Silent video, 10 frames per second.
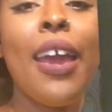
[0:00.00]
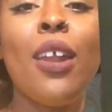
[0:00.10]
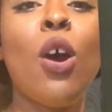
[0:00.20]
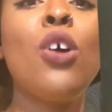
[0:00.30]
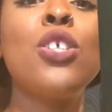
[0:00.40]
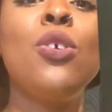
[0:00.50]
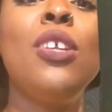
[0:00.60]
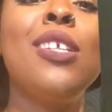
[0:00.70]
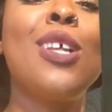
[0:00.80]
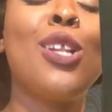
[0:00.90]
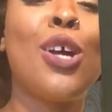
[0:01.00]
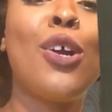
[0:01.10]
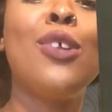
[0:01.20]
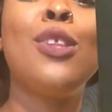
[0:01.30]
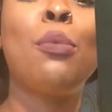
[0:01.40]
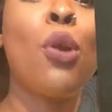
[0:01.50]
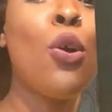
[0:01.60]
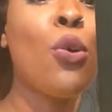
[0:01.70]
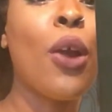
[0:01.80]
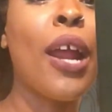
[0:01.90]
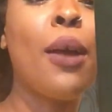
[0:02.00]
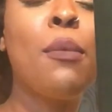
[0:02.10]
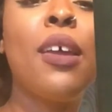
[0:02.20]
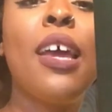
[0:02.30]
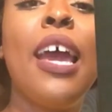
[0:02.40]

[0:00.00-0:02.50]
And also you need to learn the program.